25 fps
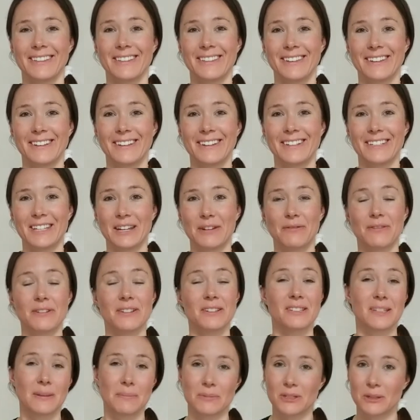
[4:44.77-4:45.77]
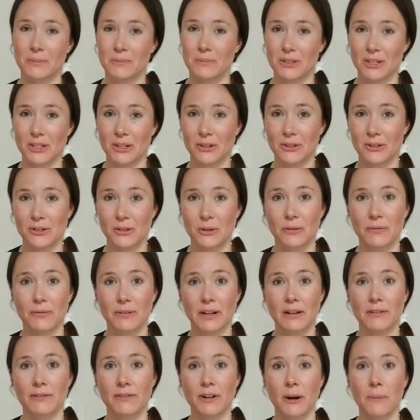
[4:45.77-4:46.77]
the different symptoms that you're
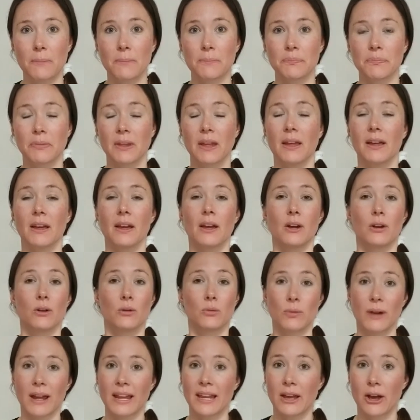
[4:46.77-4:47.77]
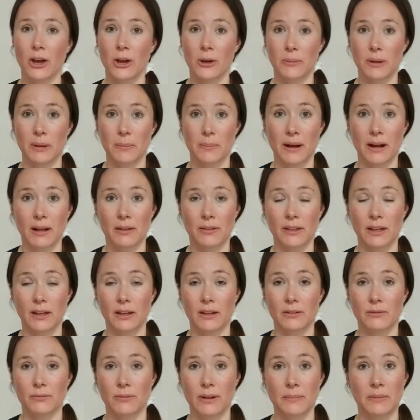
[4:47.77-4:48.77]
suffering from. Great
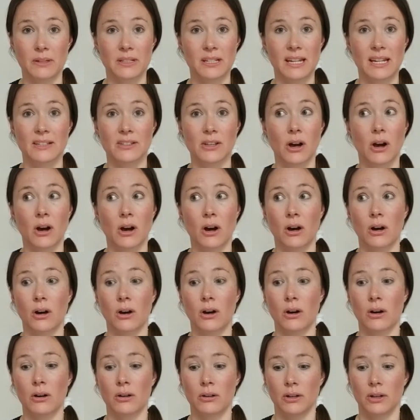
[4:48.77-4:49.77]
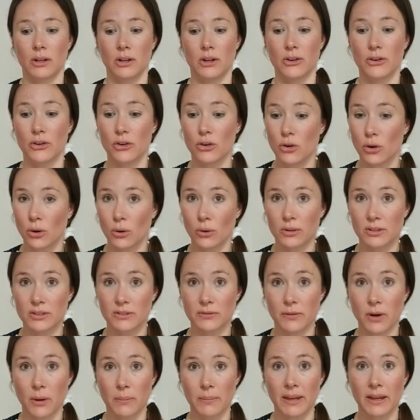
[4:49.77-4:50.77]
homeopathic remedies are
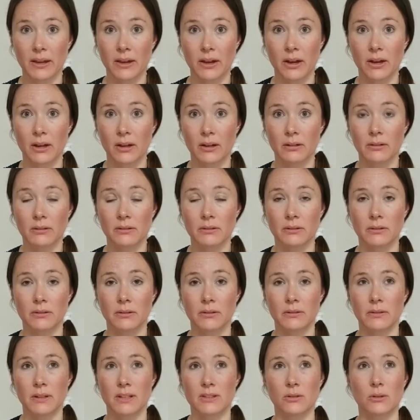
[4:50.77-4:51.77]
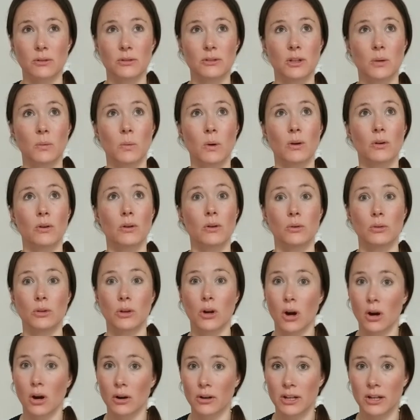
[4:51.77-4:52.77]
Nux Vomica, there's also one
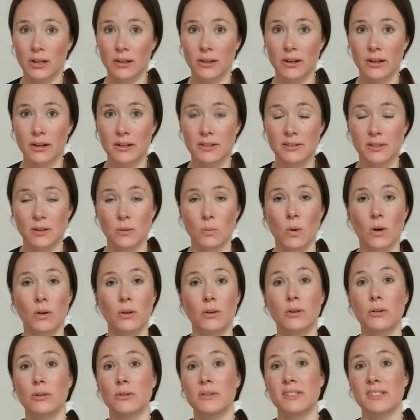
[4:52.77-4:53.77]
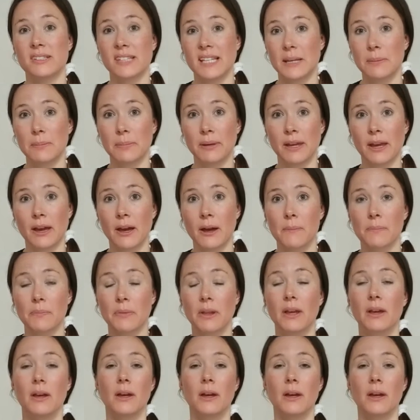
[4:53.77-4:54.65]
called Cocculus and one called Sepia.